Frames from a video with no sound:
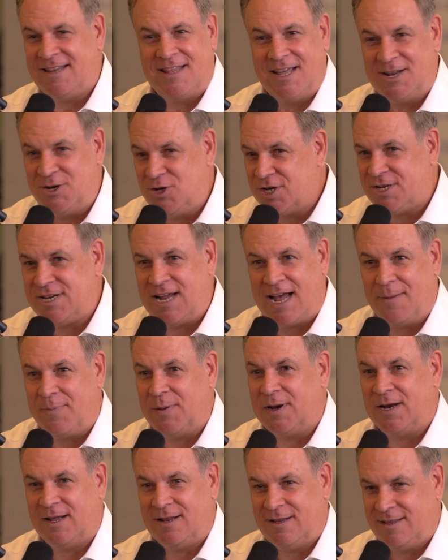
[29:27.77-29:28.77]
They just
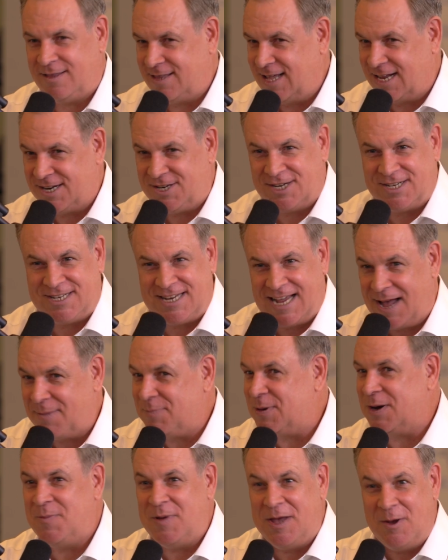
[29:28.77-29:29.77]
happened that just
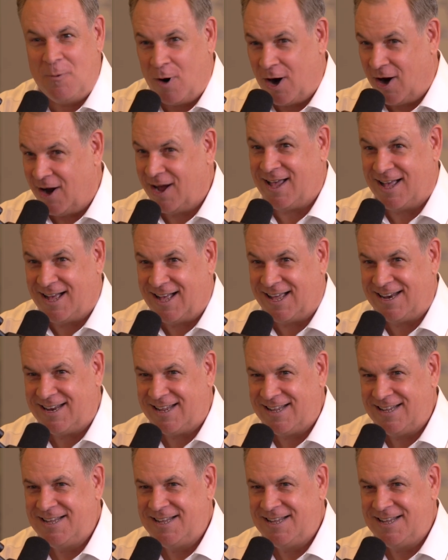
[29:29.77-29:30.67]
happened to be where it cut. Gotcha.